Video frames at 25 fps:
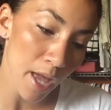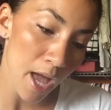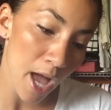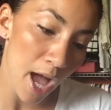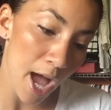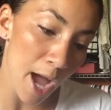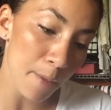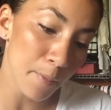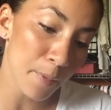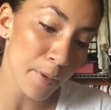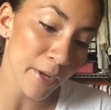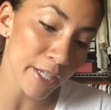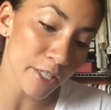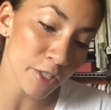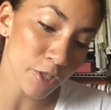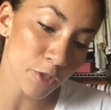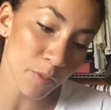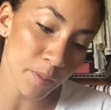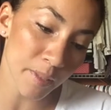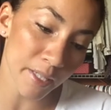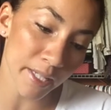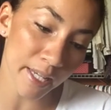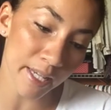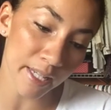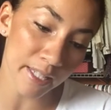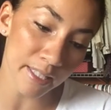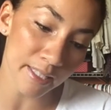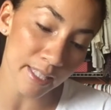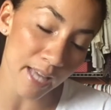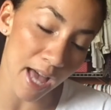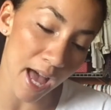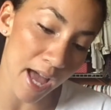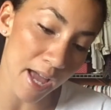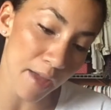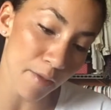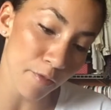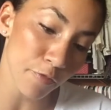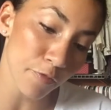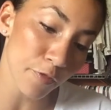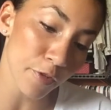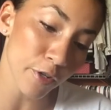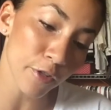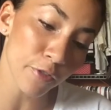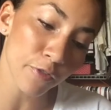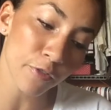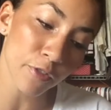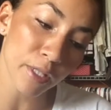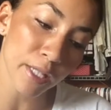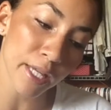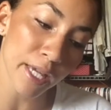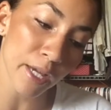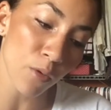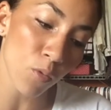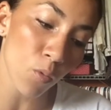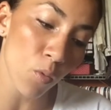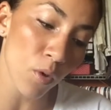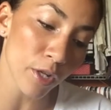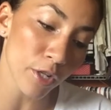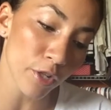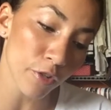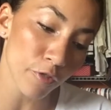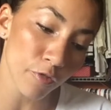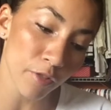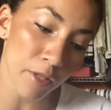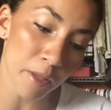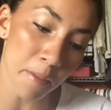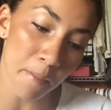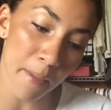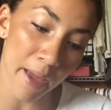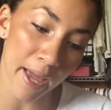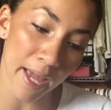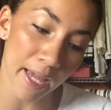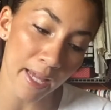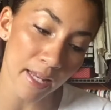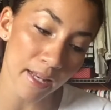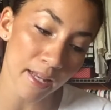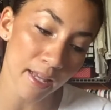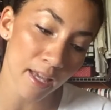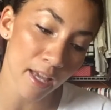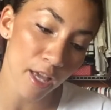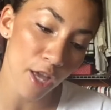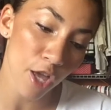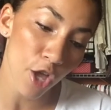I praise you because I am fearfully and wonderfully made.